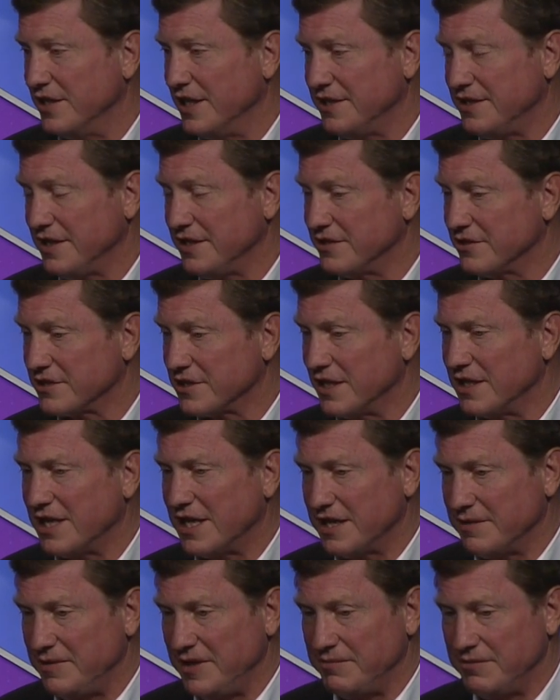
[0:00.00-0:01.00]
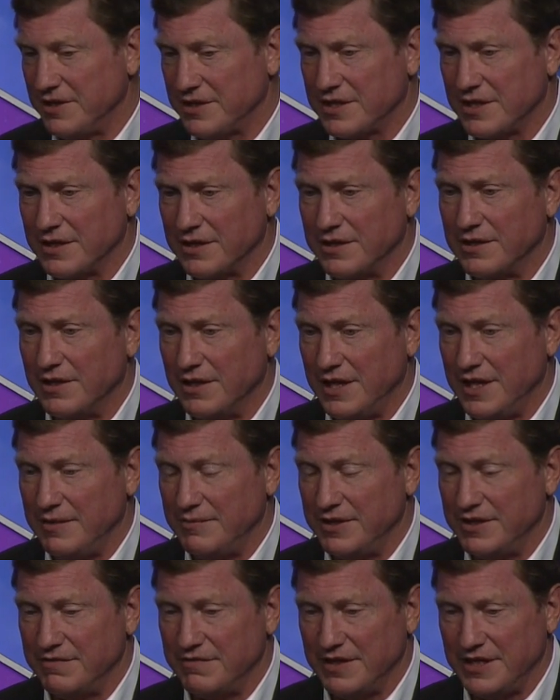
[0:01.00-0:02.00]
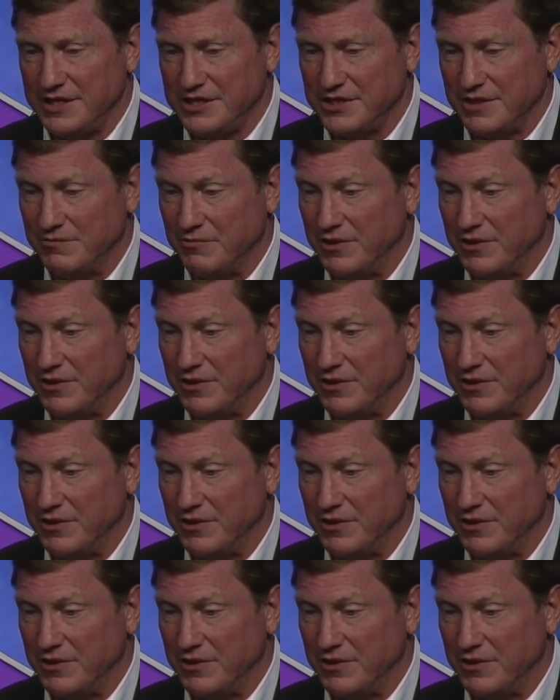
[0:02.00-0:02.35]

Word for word: I think there's a lot of people that can claim innovation.